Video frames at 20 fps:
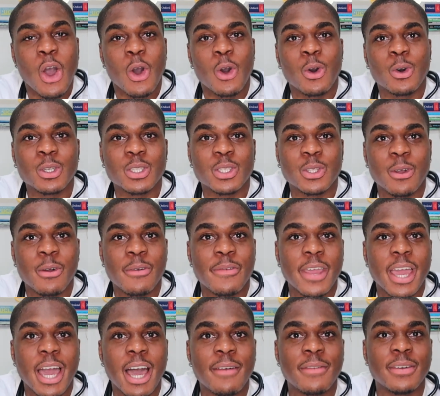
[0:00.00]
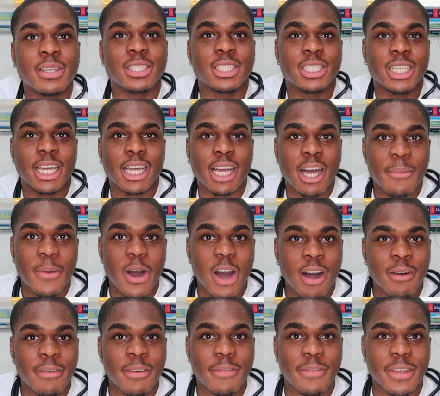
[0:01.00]
Also, if you haven't, check out my
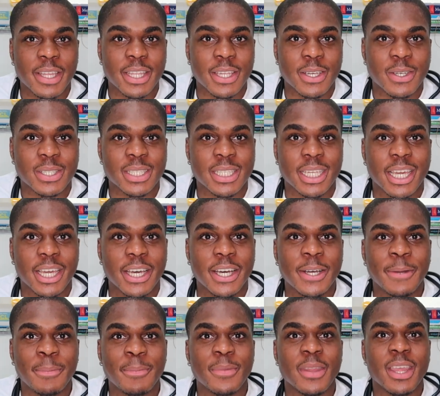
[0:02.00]
other videos here.